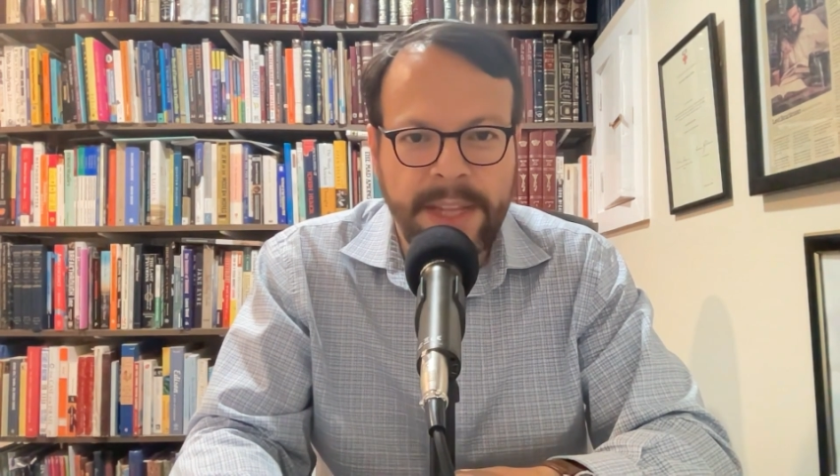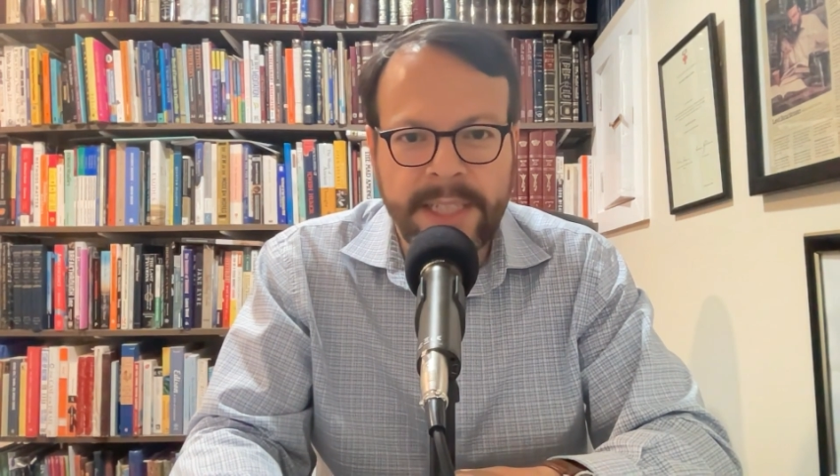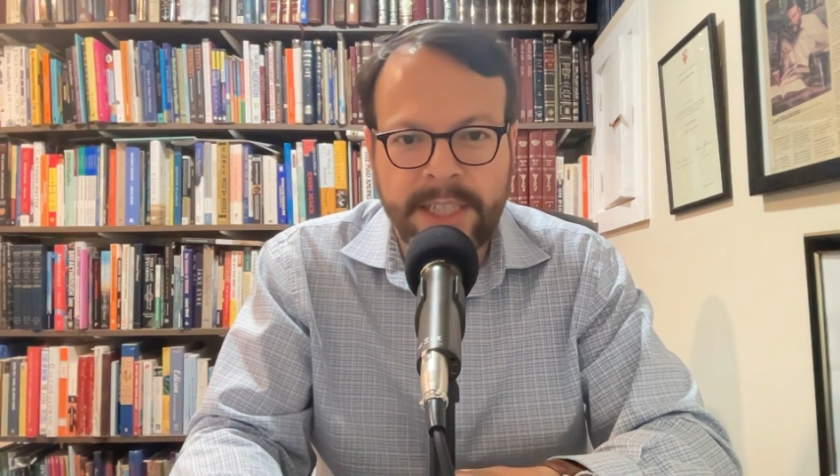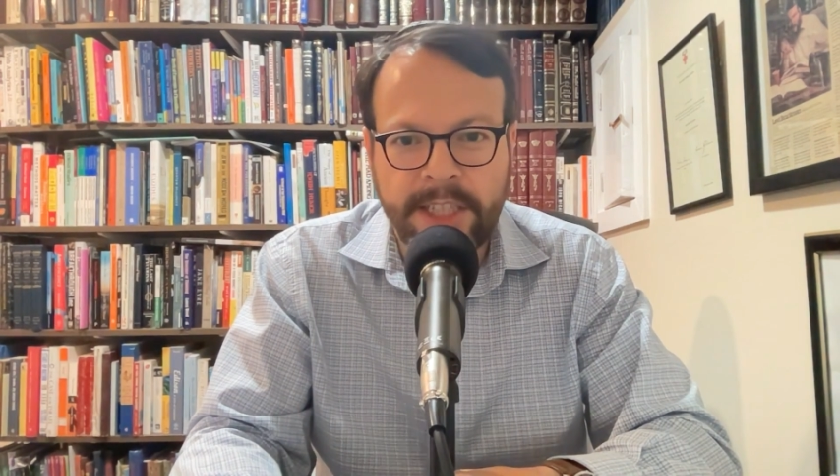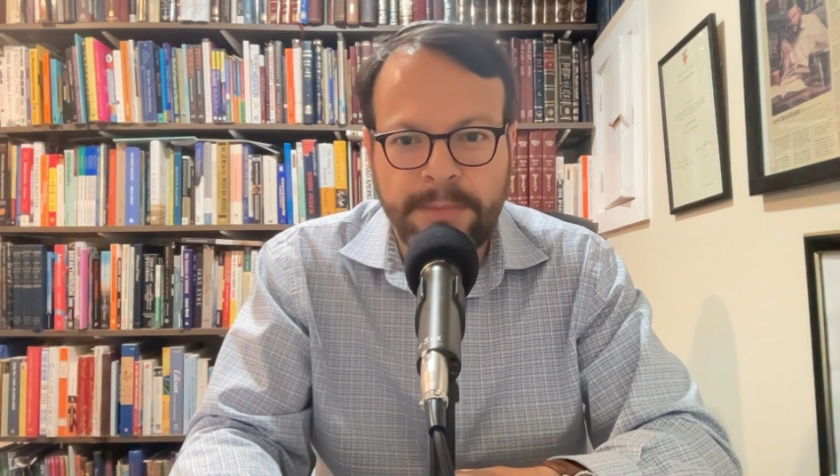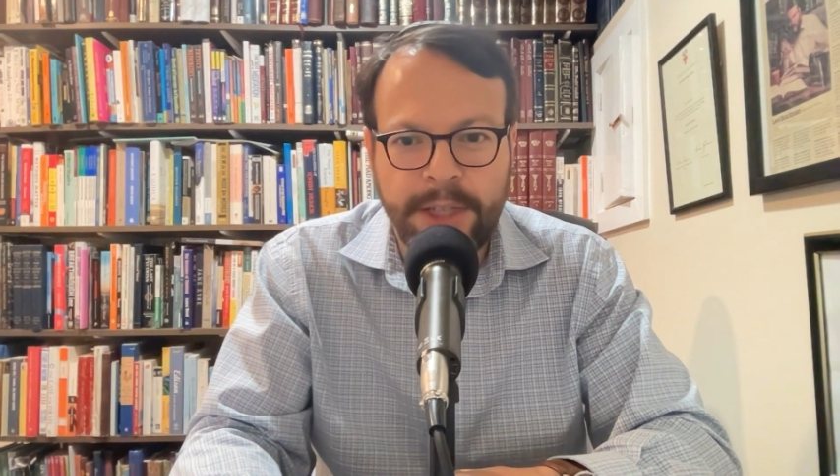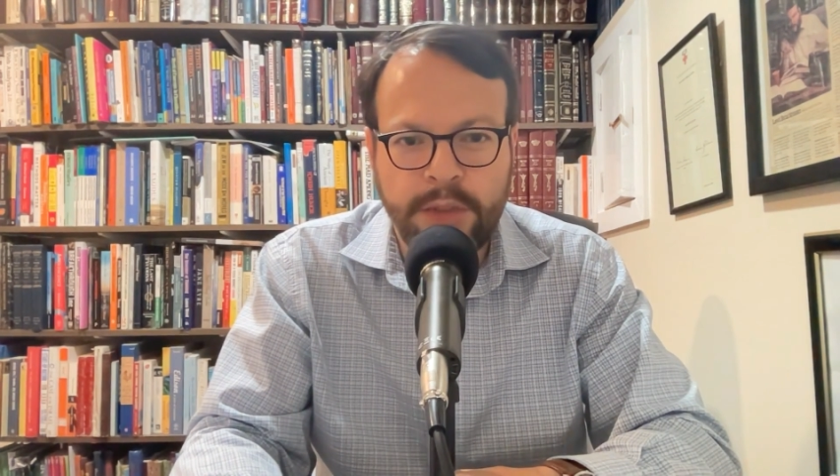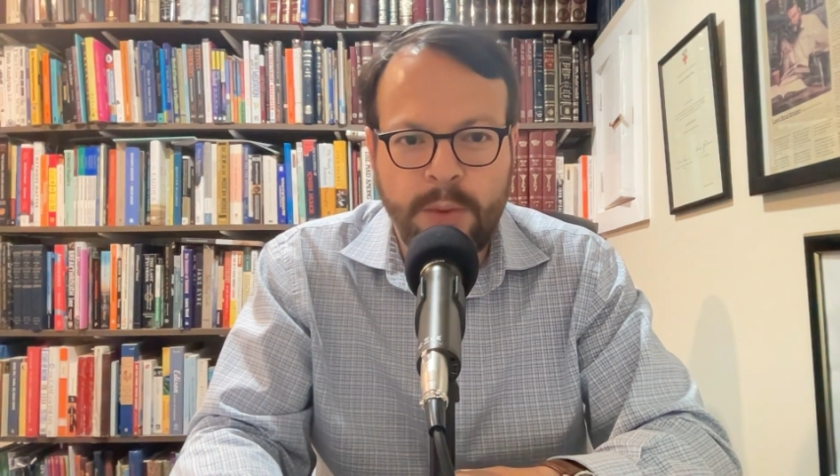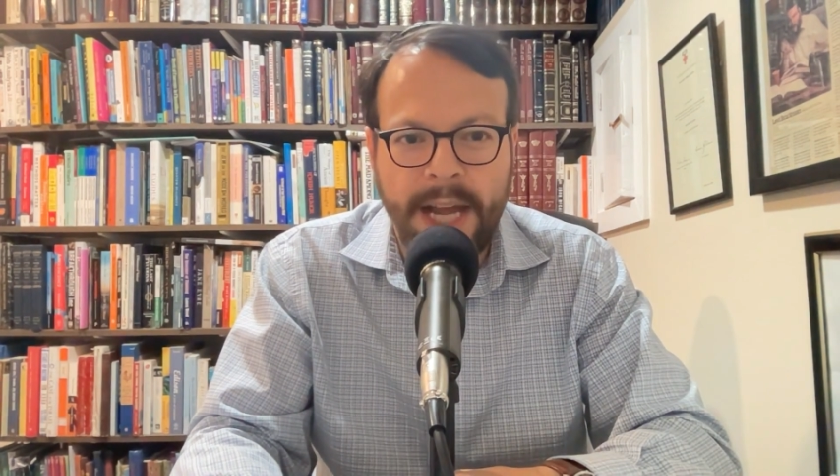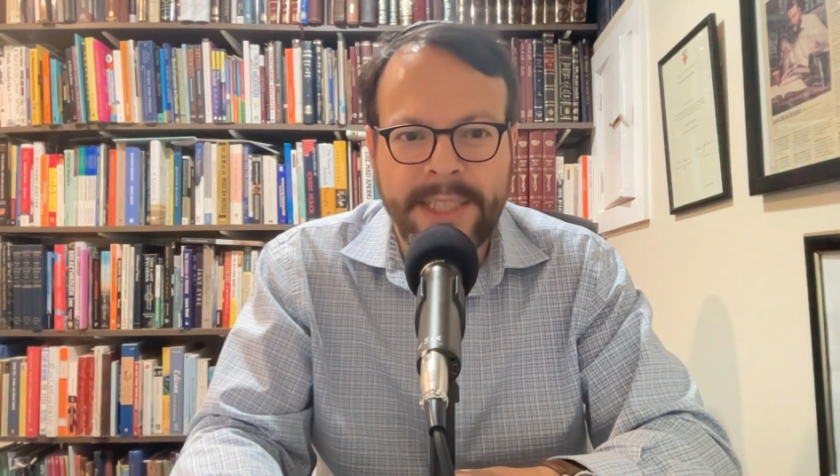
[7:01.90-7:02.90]
this as a
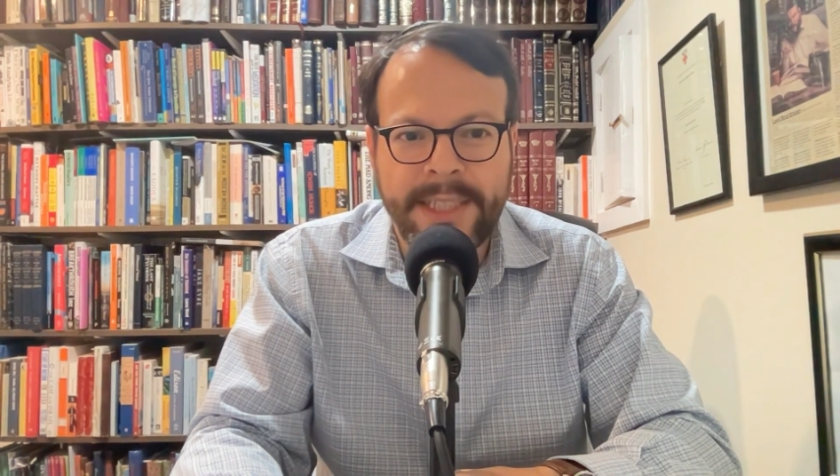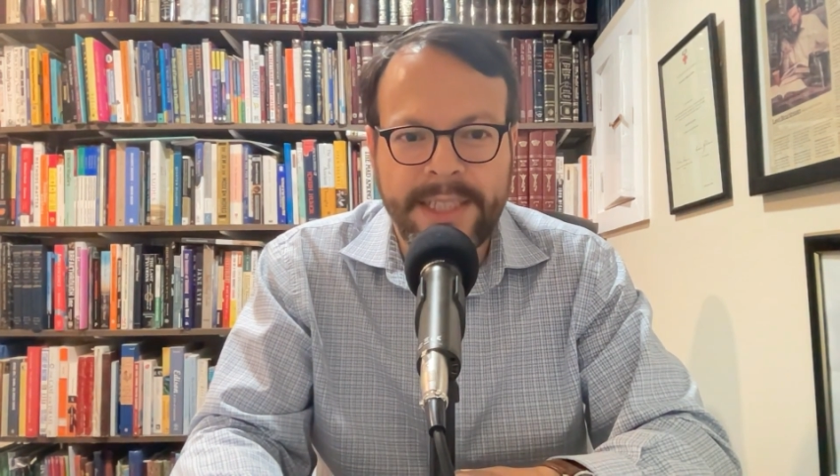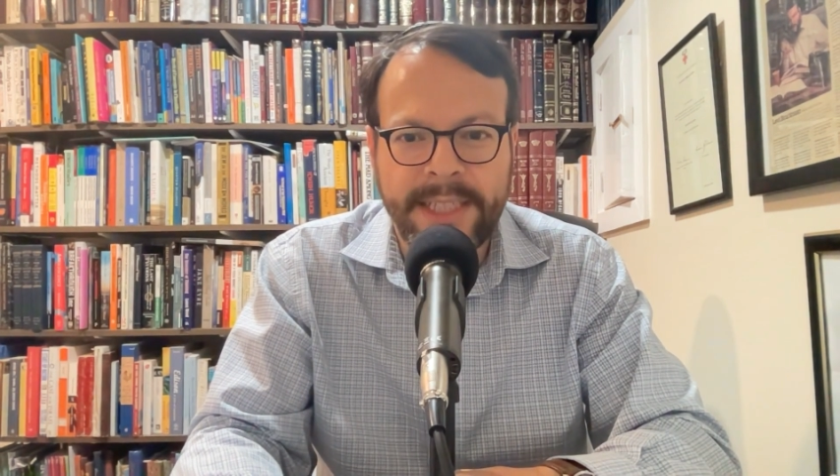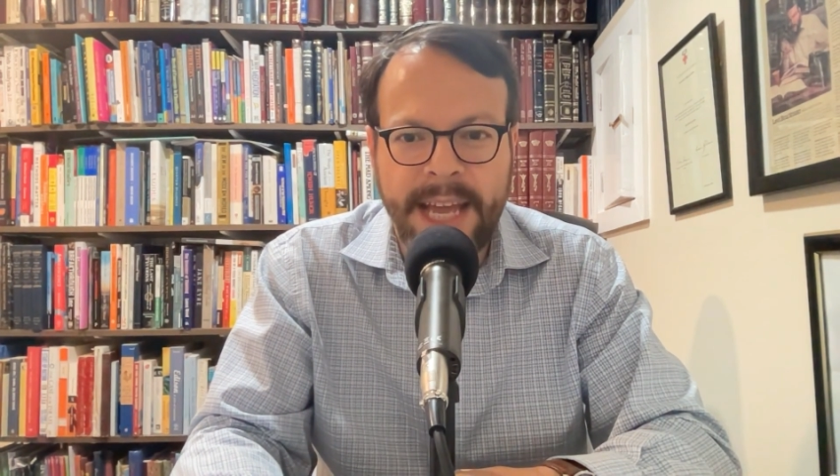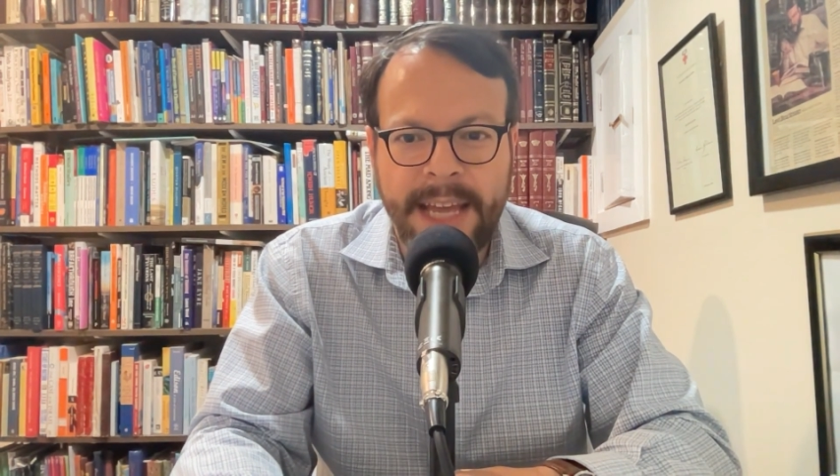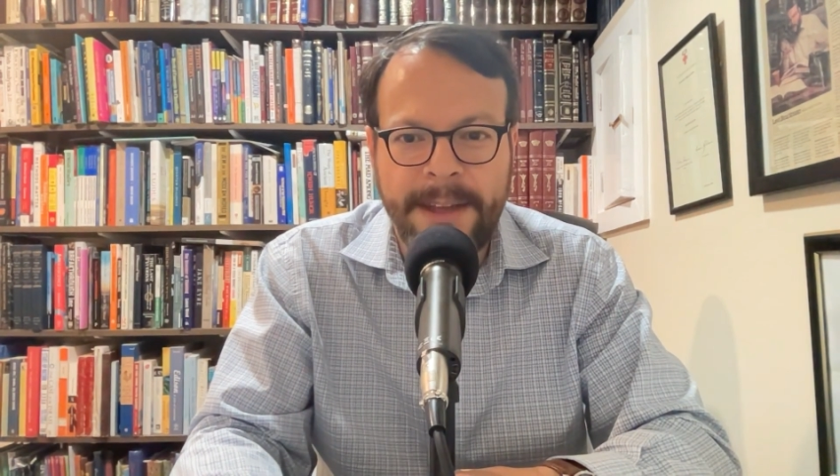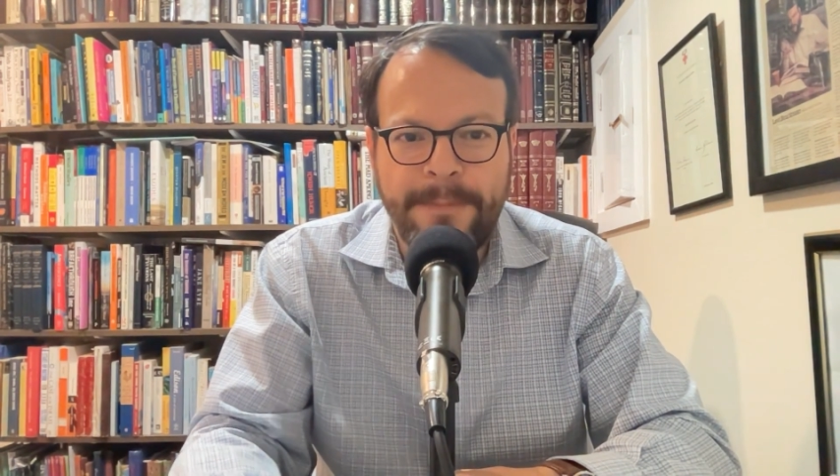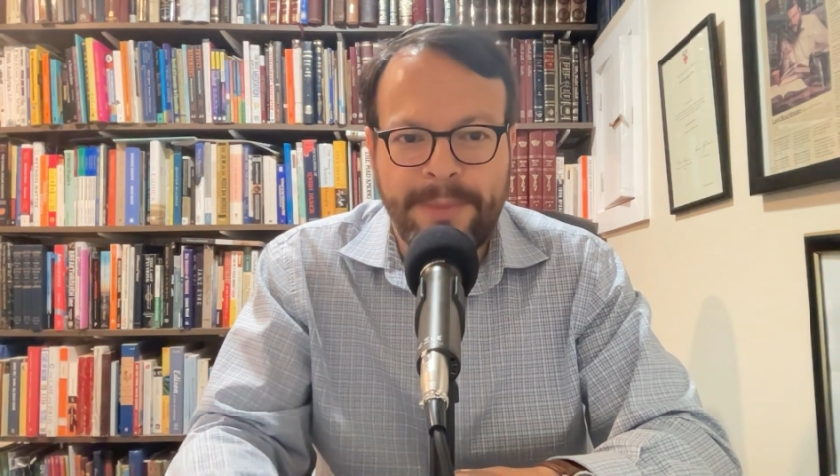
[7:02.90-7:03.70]
speech, why does it say